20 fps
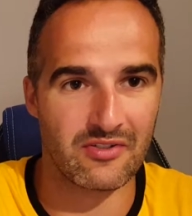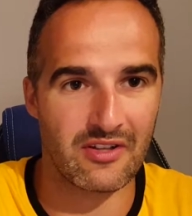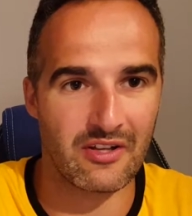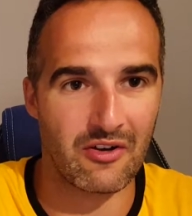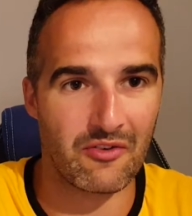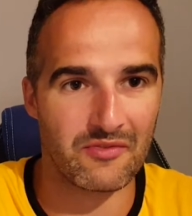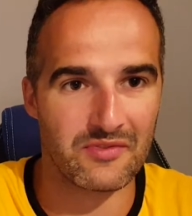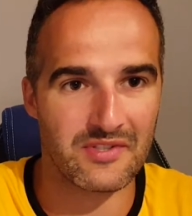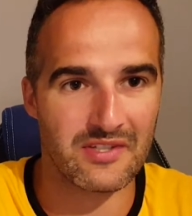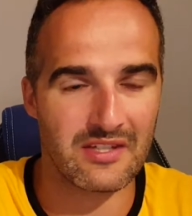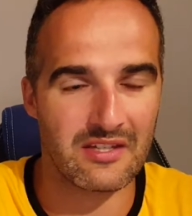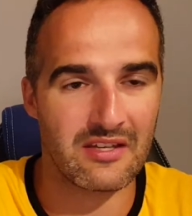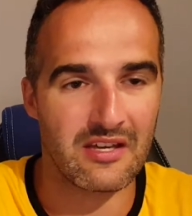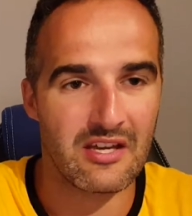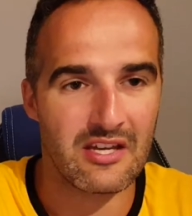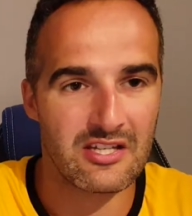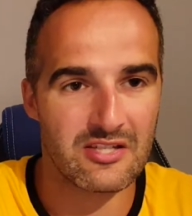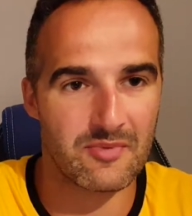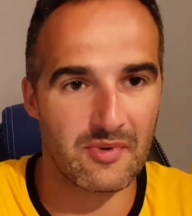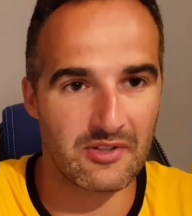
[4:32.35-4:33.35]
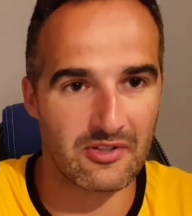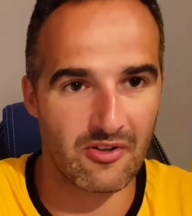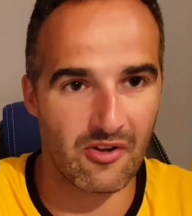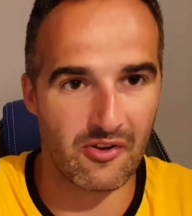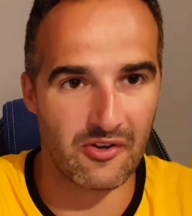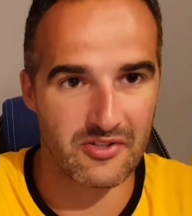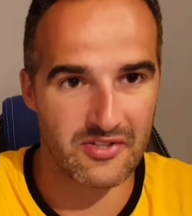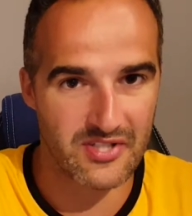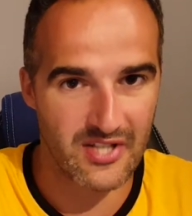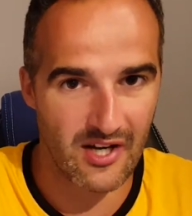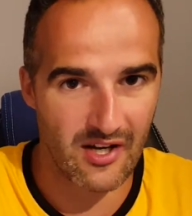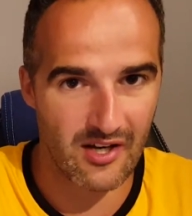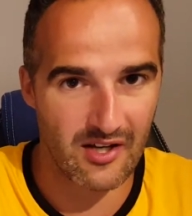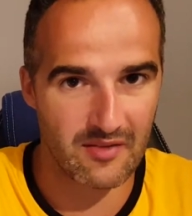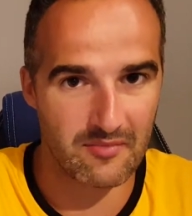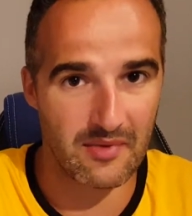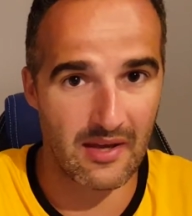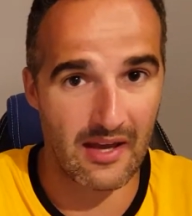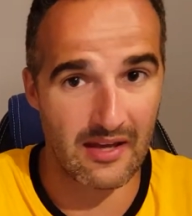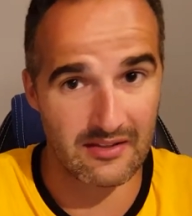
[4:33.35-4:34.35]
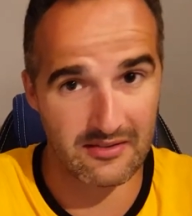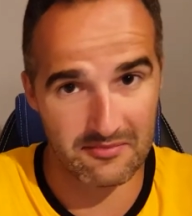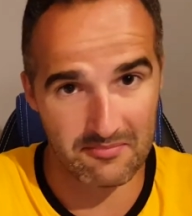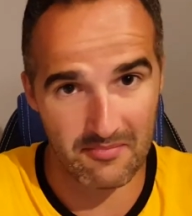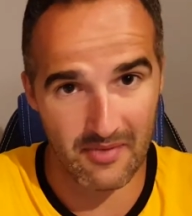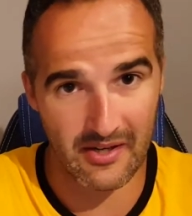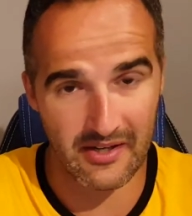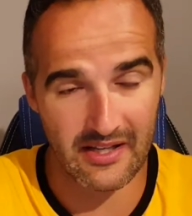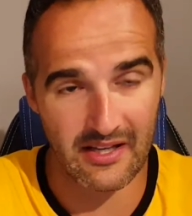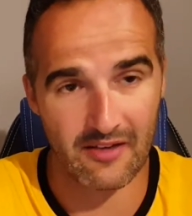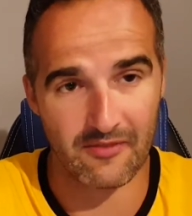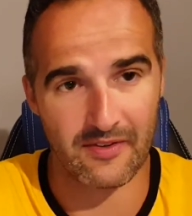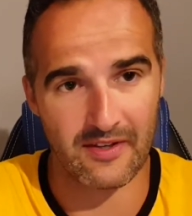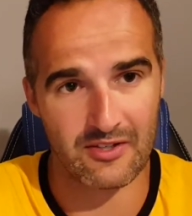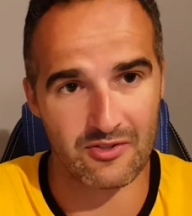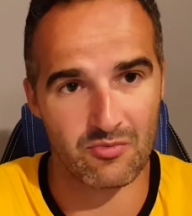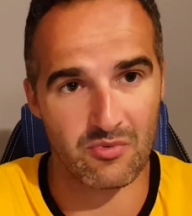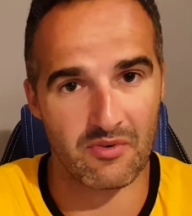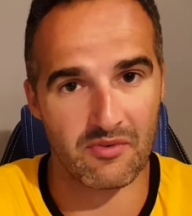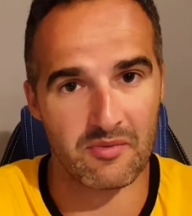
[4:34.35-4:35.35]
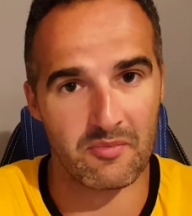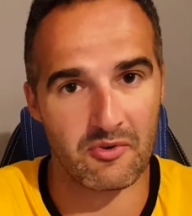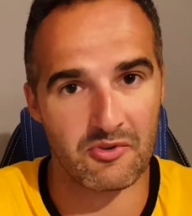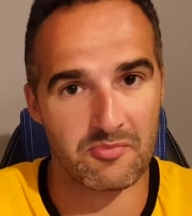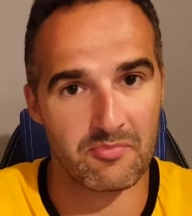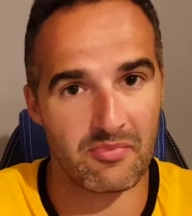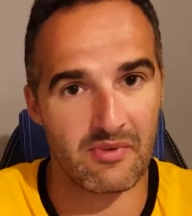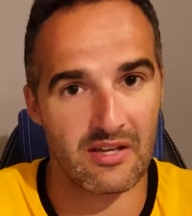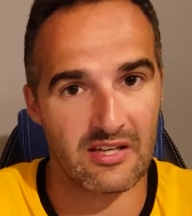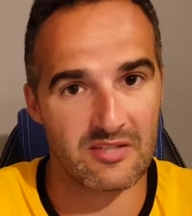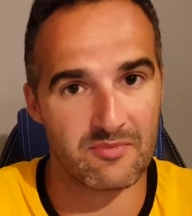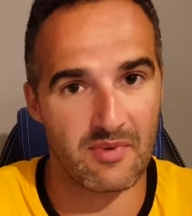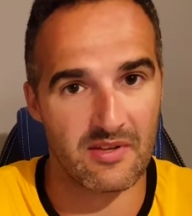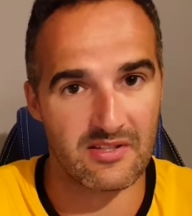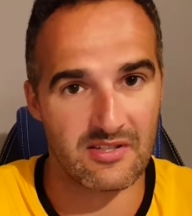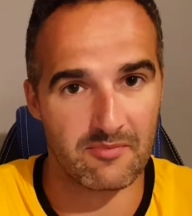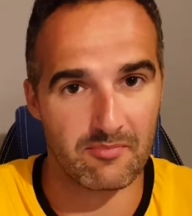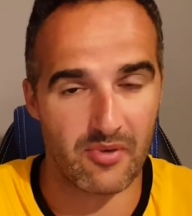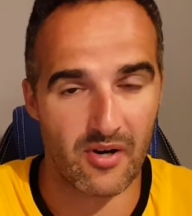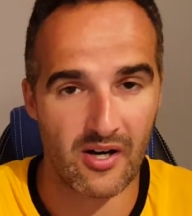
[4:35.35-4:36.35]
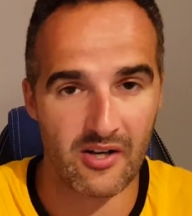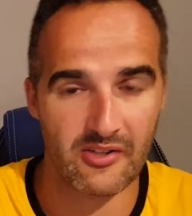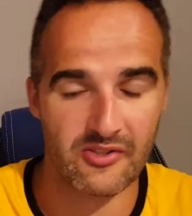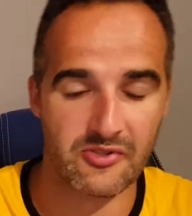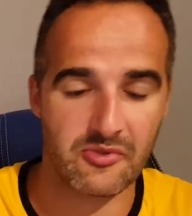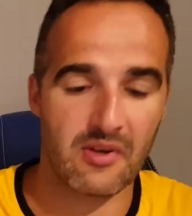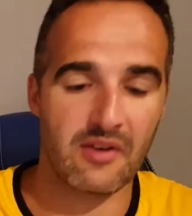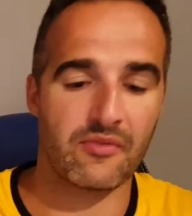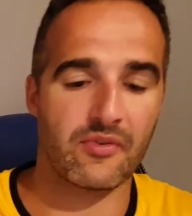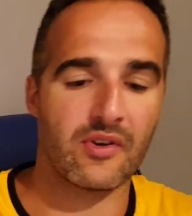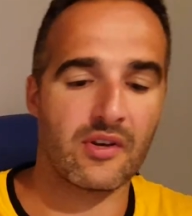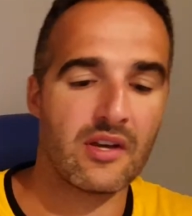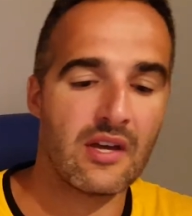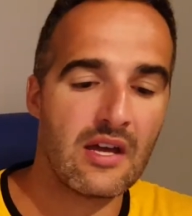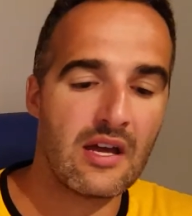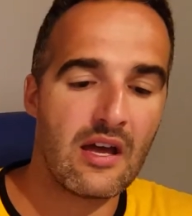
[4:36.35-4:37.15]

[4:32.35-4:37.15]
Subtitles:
They obviously spent a lot of time and money. I think it's one of the most expensive pilots to ever